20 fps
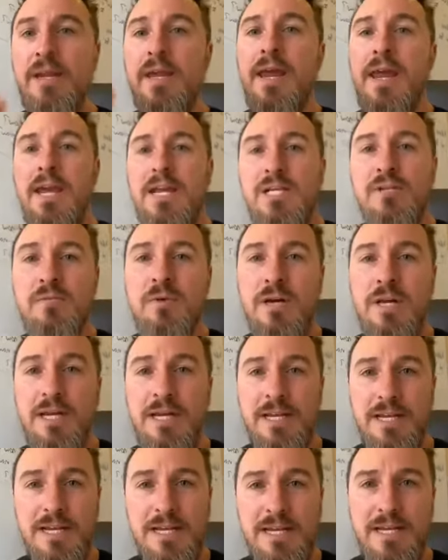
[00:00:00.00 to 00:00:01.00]

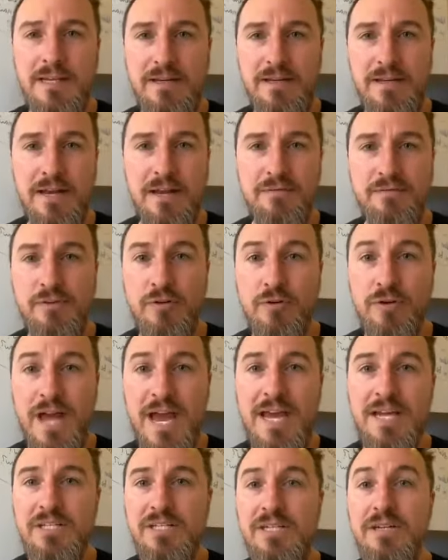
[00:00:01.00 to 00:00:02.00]
in a few days,